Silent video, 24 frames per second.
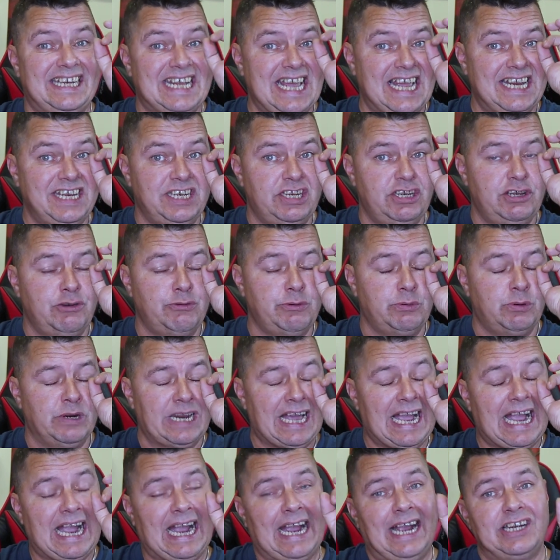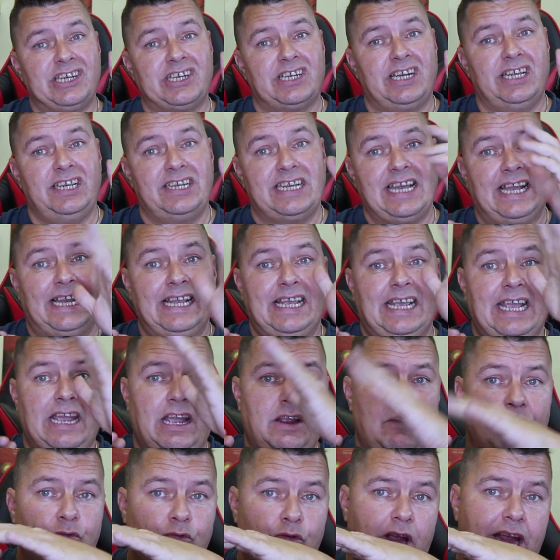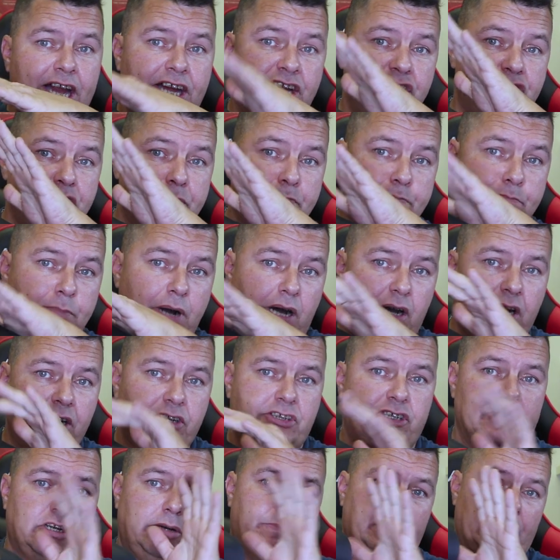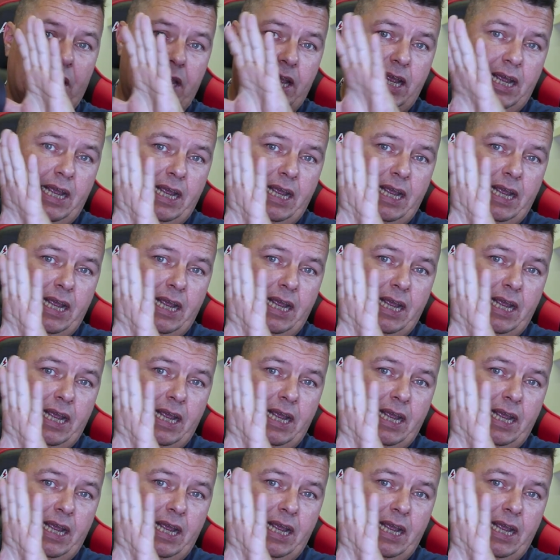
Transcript: then you will actually then get a range marked up